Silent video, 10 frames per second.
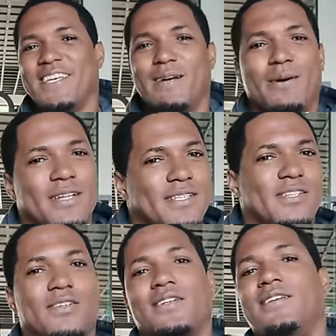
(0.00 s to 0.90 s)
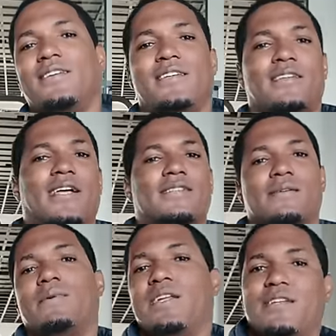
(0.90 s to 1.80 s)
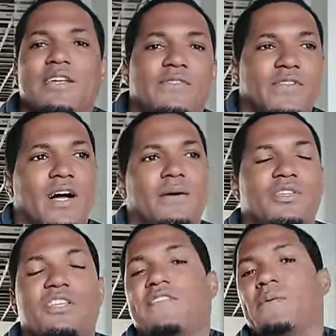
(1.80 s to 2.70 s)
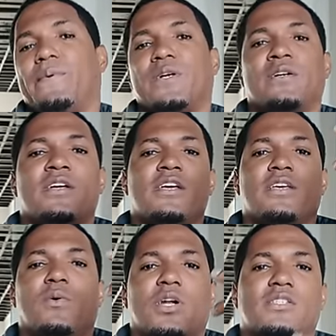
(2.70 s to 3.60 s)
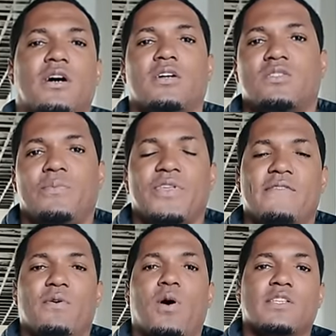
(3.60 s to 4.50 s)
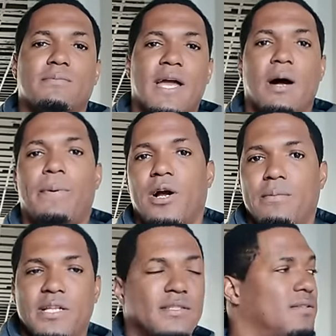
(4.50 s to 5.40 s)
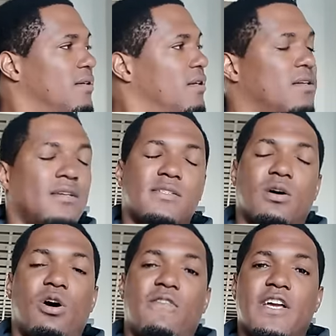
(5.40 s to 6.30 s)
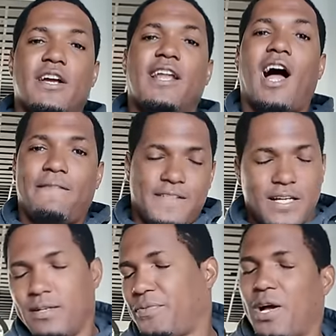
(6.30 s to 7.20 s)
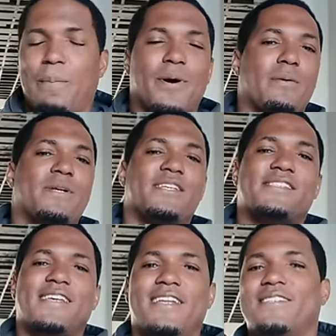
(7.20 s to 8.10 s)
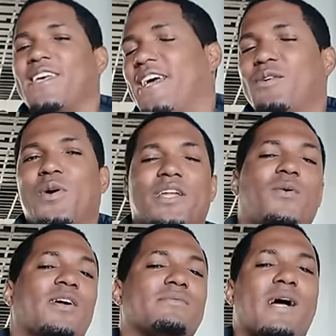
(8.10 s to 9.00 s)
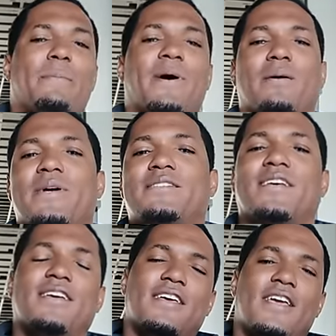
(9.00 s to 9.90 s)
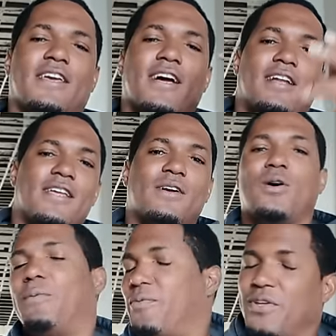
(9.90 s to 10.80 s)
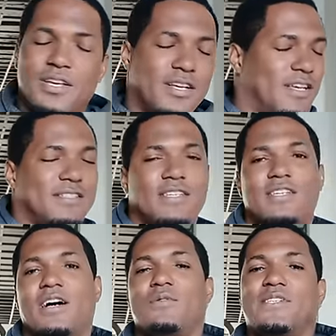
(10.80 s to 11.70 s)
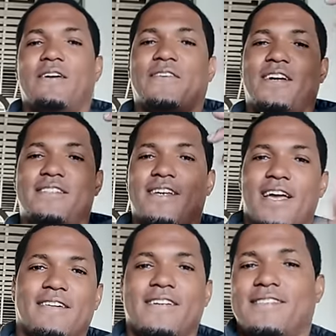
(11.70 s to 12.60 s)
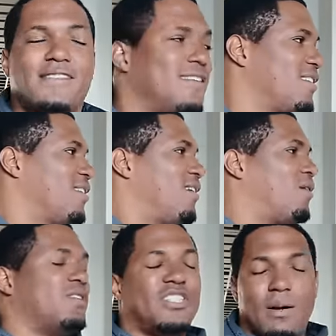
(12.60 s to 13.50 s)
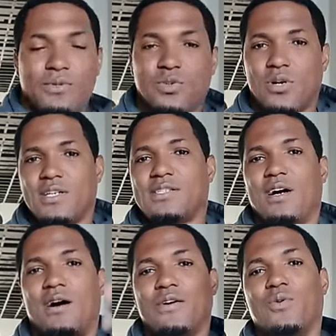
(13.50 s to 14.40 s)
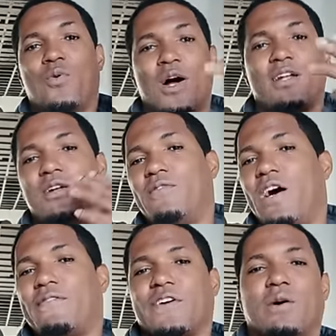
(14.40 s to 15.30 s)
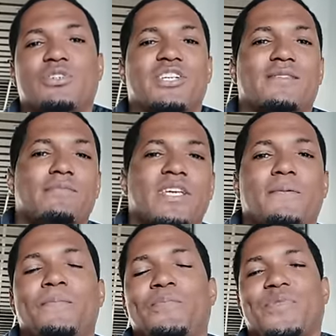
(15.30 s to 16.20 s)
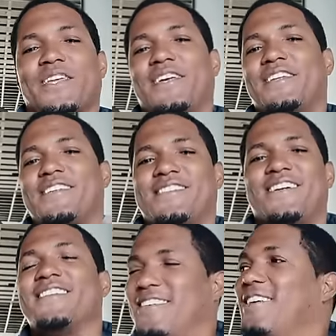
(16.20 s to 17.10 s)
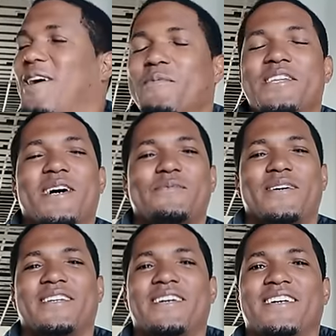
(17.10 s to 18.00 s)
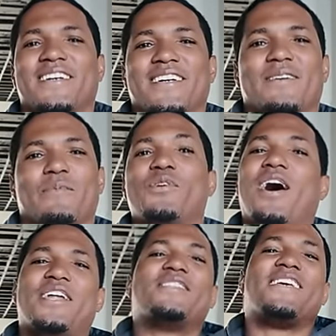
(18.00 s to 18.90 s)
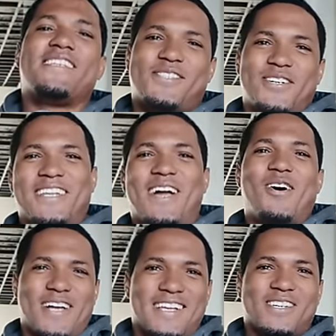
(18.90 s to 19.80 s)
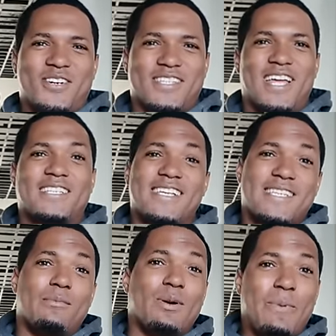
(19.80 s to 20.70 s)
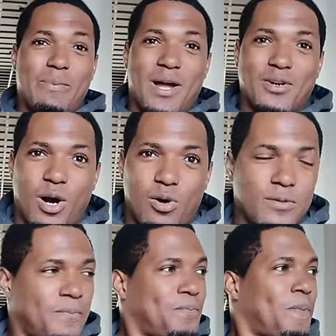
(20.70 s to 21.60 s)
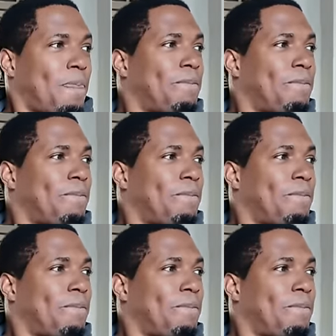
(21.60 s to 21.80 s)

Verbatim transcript: Yeah, man. So, that's the man, the, um, developer you want to talk to if you want to buy apartment. So over here, Loftel apartment is selling. So anyone that want to buy apartment, they can link up. Is either with African Tigress or with Jam Tours or One Love Africa, which is me. You understand? I made that one. We do other things though, like as also, as I said, I bring people around.